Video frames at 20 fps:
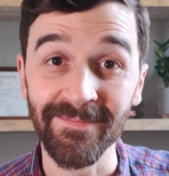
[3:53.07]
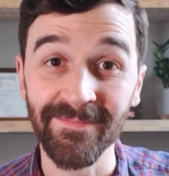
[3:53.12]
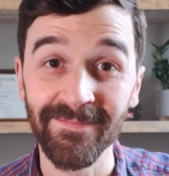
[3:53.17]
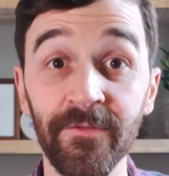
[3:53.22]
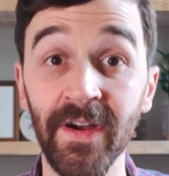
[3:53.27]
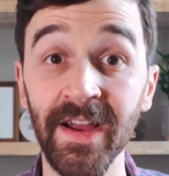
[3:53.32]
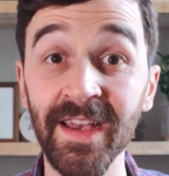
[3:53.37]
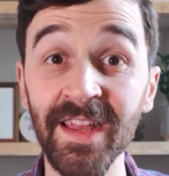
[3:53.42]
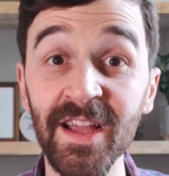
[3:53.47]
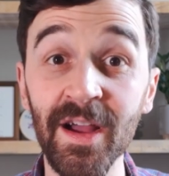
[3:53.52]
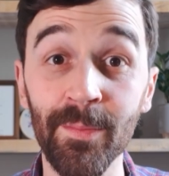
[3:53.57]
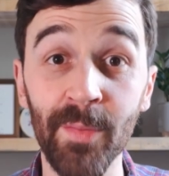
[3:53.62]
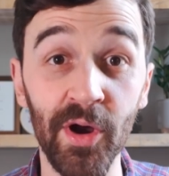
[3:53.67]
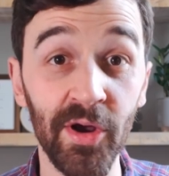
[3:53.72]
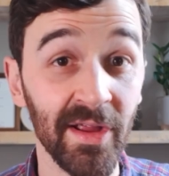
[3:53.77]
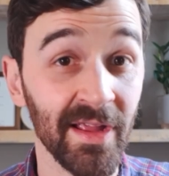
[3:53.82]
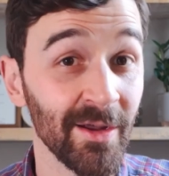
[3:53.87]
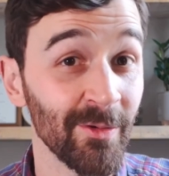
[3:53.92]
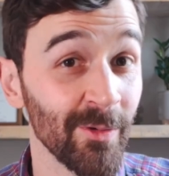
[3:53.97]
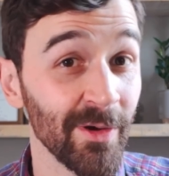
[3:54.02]
Finding a
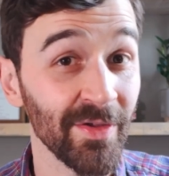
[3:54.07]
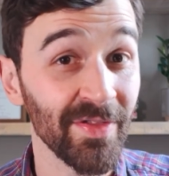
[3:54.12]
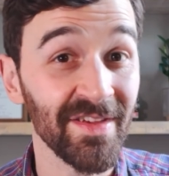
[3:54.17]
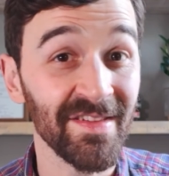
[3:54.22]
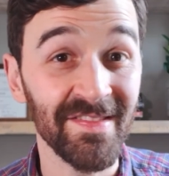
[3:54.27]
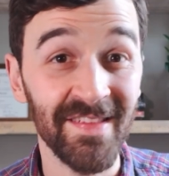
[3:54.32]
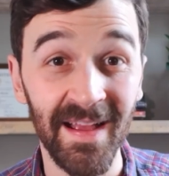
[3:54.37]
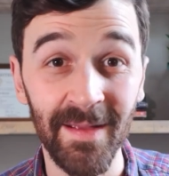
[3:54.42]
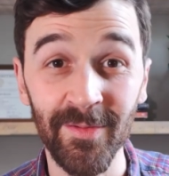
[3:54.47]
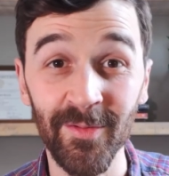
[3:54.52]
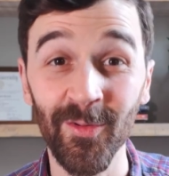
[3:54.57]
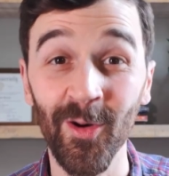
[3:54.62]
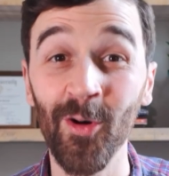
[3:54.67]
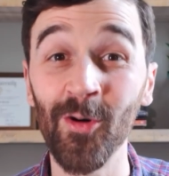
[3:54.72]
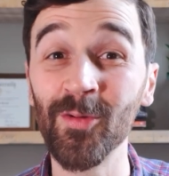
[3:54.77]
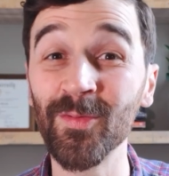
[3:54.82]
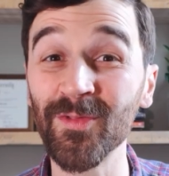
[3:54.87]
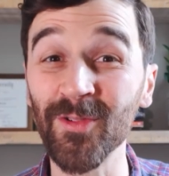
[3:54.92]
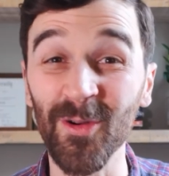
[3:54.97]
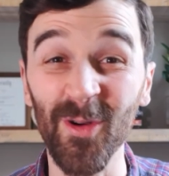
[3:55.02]
market where these types of
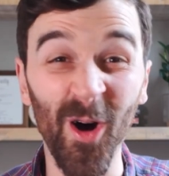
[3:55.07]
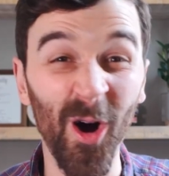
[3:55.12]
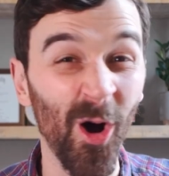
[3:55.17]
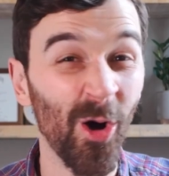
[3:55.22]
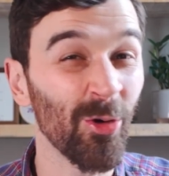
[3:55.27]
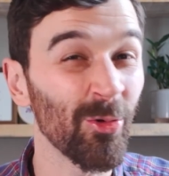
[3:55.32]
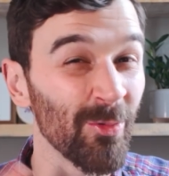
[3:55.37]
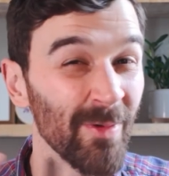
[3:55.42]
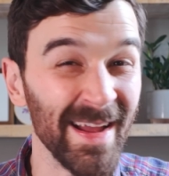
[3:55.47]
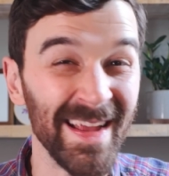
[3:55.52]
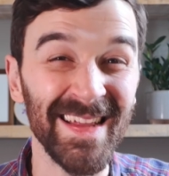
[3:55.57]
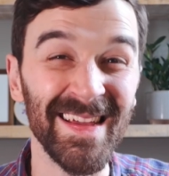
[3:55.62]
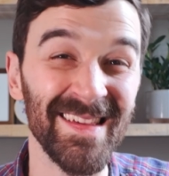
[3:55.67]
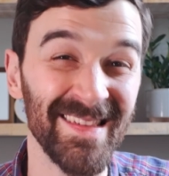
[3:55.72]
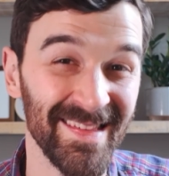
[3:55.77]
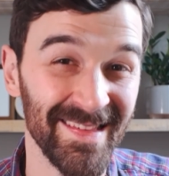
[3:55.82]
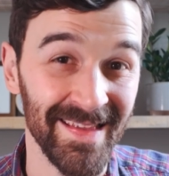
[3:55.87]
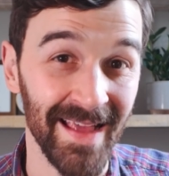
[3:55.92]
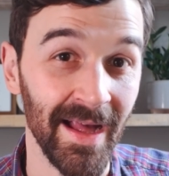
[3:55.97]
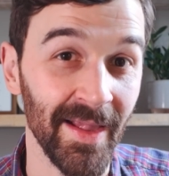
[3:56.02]
homes are already
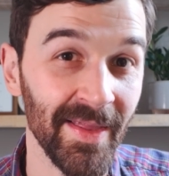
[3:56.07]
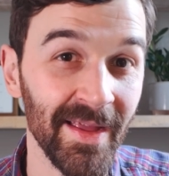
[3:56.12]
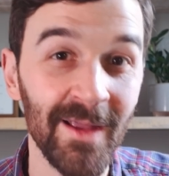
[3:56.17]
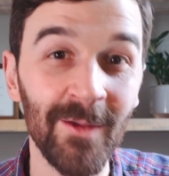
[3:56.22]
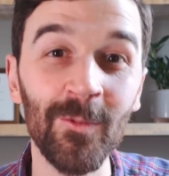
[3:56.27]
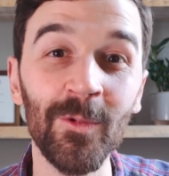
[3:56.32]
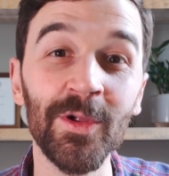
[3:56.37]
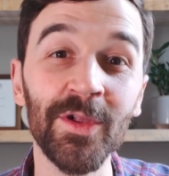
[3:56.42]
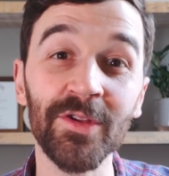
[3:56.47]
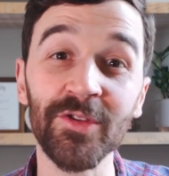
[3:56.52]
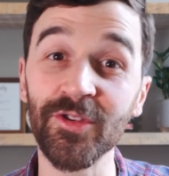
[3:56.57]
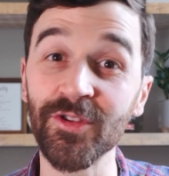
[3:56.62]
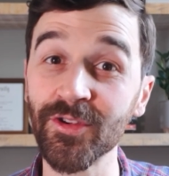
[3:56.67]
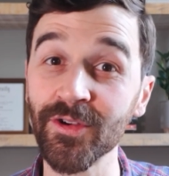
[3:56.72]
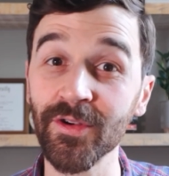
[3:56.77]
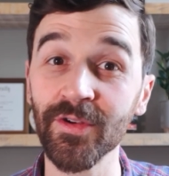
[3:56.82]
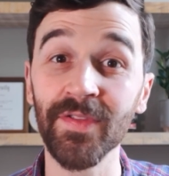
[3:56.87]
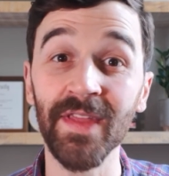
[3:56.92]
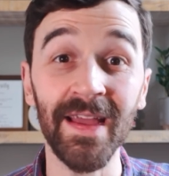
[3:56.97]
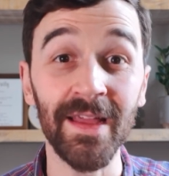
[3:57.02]
selling will
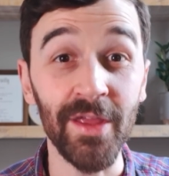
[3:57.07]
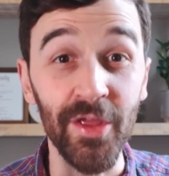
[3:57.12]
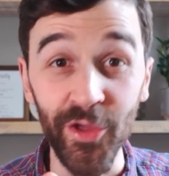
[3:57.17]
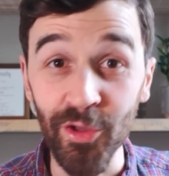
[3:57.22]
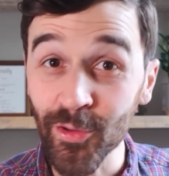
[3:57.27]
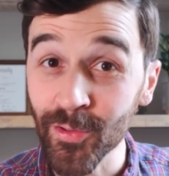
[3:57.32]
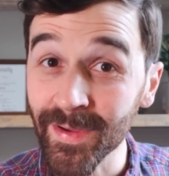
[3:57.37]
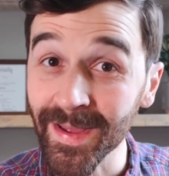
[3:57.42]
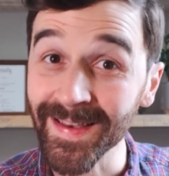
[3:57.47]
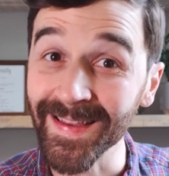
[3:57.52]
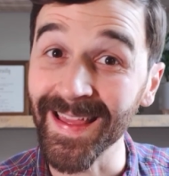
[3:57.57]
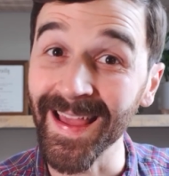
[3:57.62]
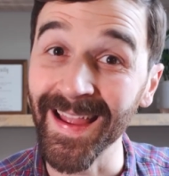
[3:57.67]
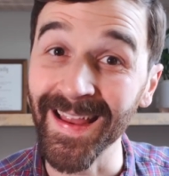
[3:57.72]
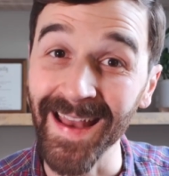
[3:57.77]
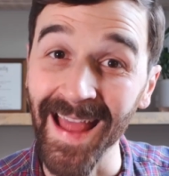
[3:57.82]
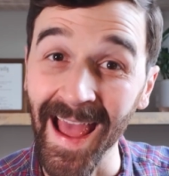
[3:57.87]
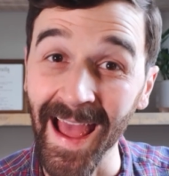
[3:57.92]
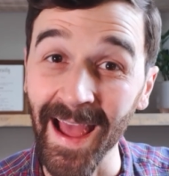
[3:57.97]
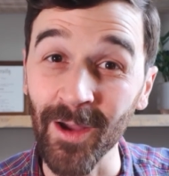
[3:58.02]
ensure that you can
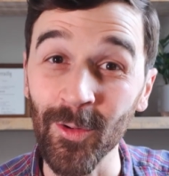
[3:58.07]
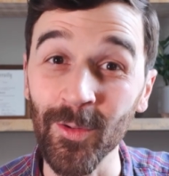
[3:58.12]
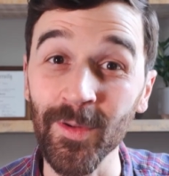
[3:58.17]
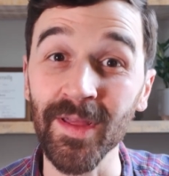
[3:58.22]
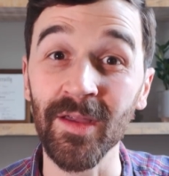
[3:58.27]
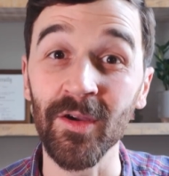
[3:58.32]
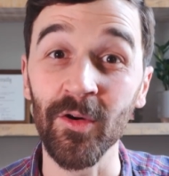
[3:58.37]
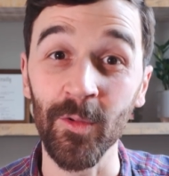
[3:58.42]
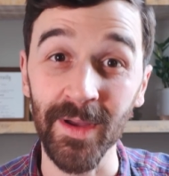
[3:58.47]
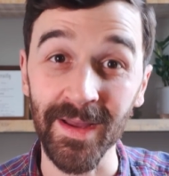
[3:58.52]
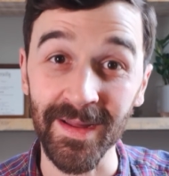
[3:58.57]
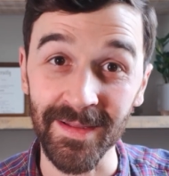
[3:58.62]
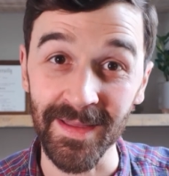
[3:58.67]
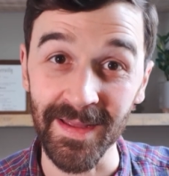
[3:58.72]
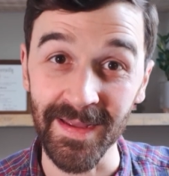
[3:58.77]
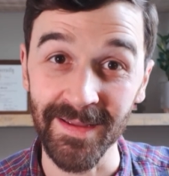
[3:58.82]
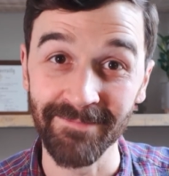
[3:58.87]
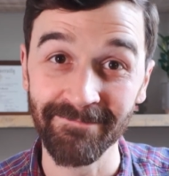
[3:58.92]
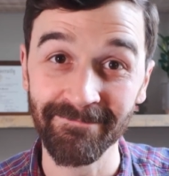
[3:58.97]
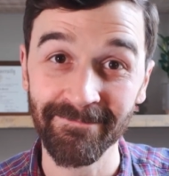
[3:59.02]
gain equity quickly.